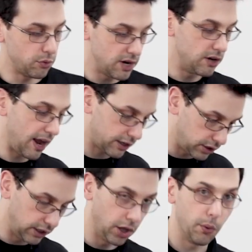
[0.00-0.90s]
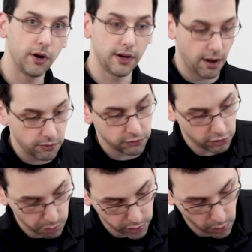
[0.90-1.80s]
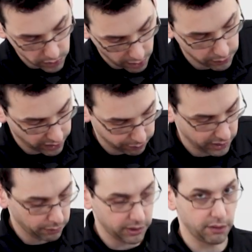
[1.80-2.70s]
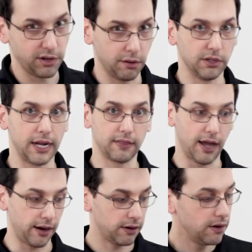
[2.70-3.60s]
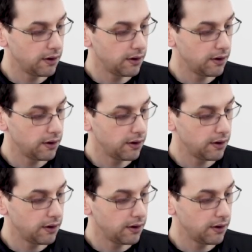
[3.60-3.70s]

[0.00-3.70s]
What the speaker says: You need to actually lower it down, so you would go down, down, down, down, down like that.